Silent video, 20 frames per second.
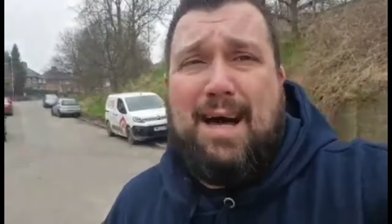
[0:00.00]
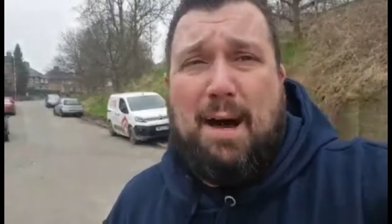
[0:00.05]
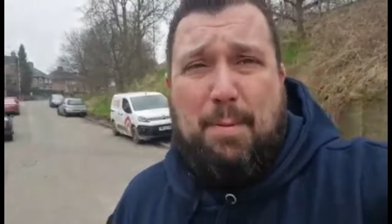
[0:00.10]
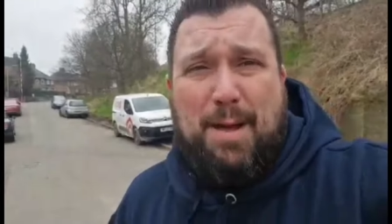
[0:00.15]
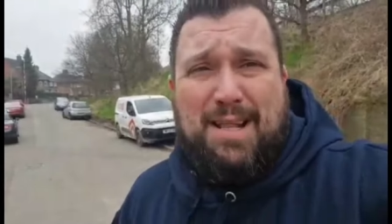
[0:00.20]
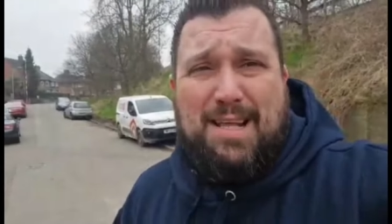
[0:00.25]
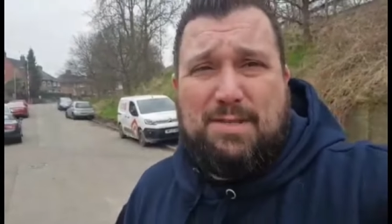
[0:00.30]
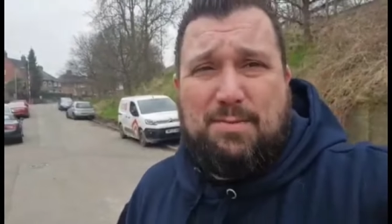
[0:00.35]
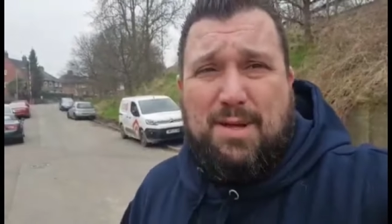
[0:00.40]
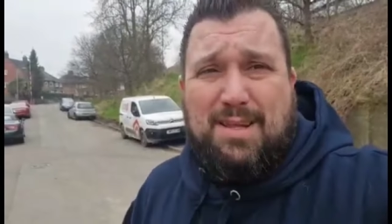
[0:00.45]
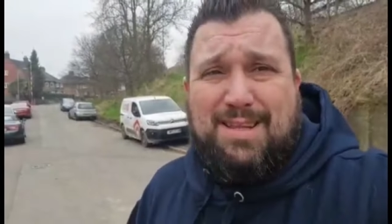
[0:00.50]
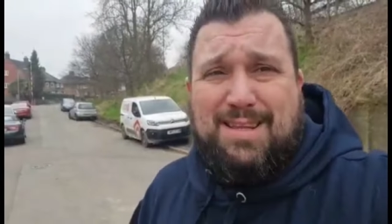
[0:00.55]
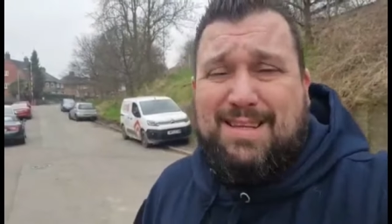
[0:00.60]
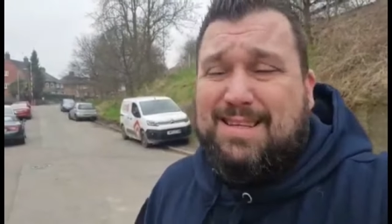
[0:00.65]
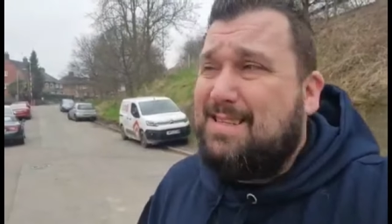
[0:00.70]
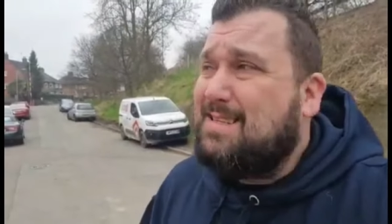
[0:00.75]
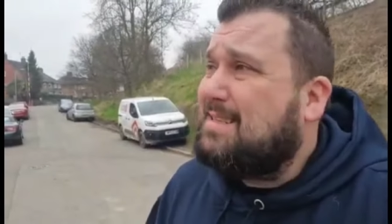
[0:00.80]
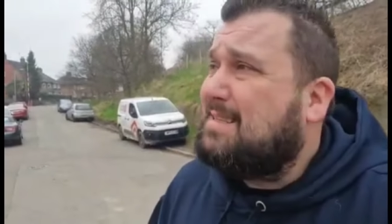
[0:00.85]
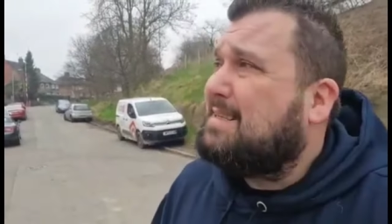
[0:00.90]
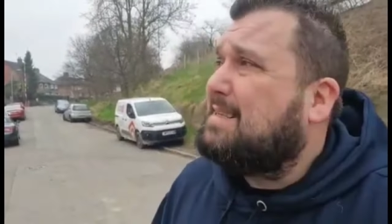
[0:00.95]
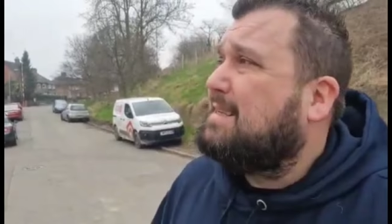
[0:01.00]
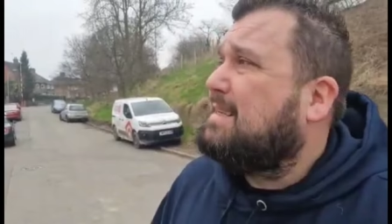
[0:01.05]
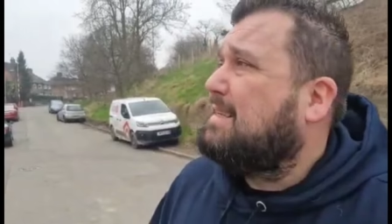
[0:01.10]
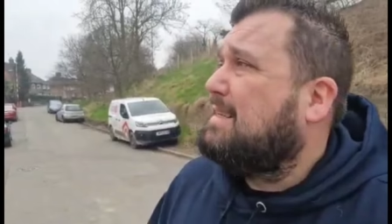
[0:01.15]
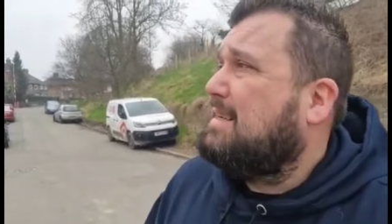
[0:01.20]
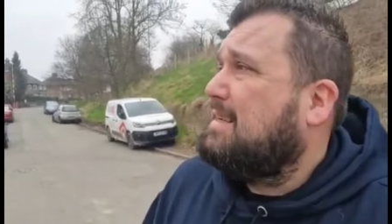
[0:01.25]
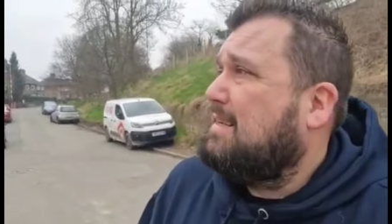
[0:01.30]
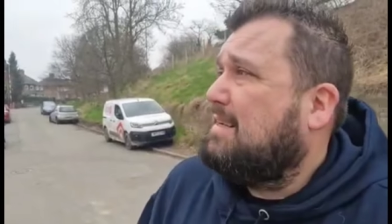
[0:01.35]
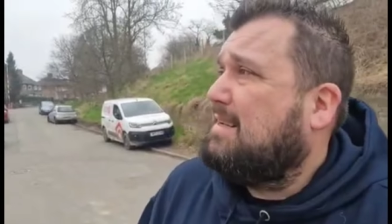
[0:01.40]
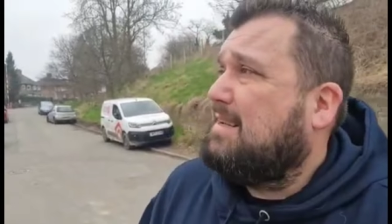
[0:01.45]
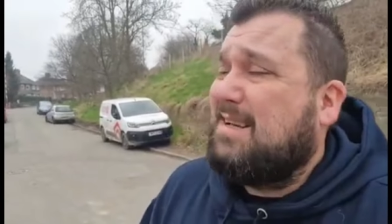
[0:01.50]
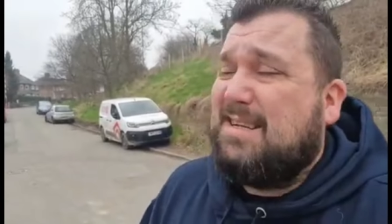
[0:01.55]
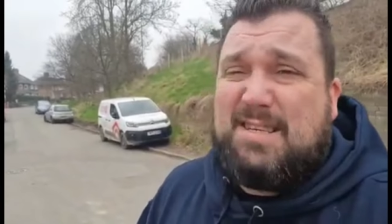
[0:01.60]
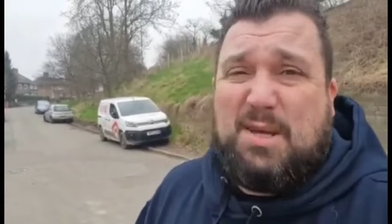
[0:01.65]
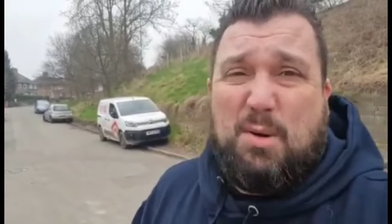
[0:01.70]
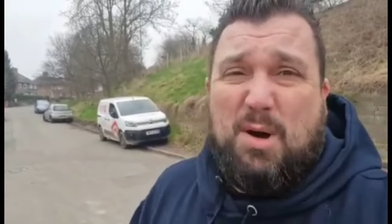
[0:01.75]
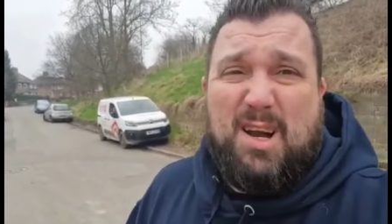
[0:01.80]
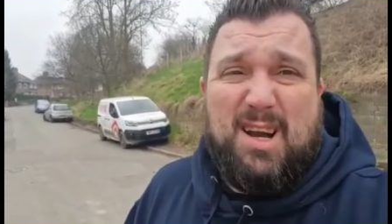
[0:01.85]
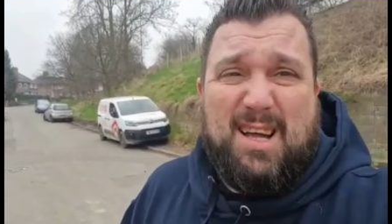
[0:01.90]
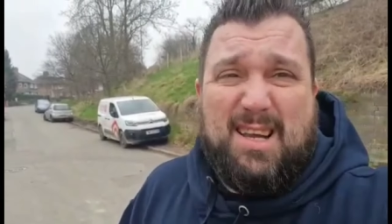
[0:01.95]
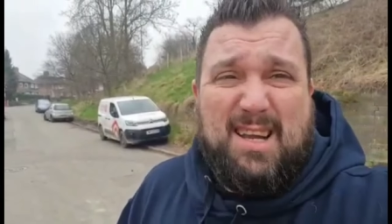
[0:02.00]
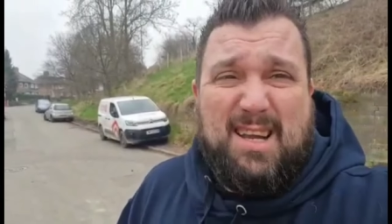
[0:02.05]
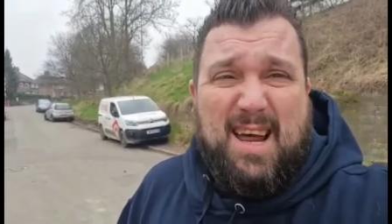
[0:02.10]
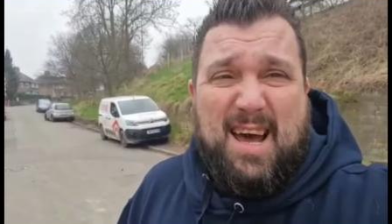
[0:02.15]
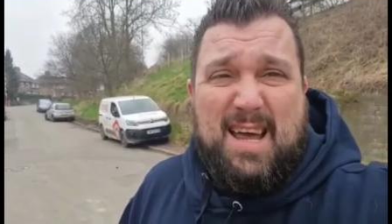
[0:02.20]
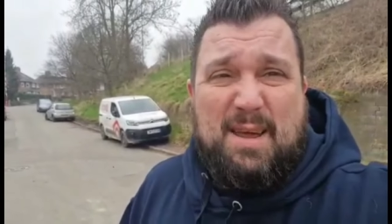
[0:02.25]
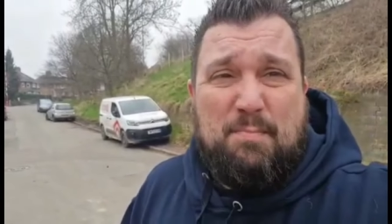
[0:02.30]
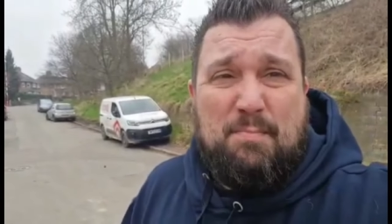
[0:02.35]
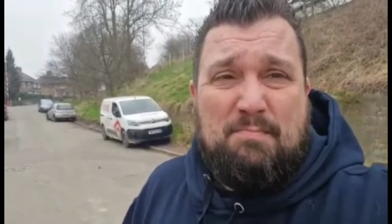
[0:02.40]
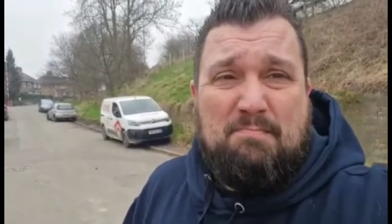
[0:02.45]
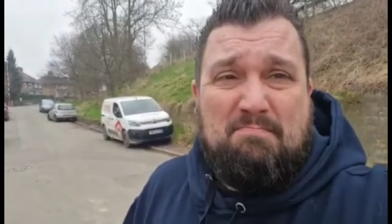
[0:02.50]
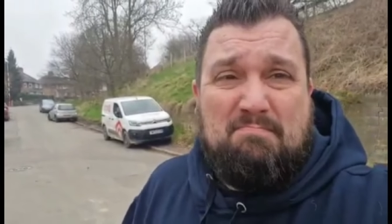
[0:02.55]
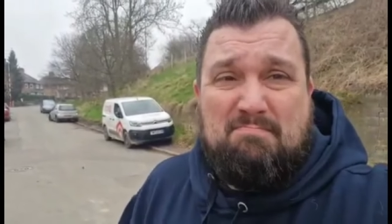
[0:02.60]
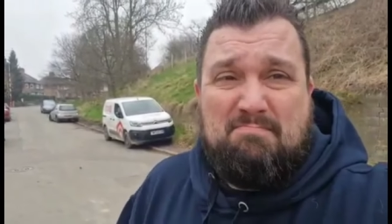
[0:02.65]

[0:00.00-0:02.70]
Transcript: I picked this one because I quite like the name.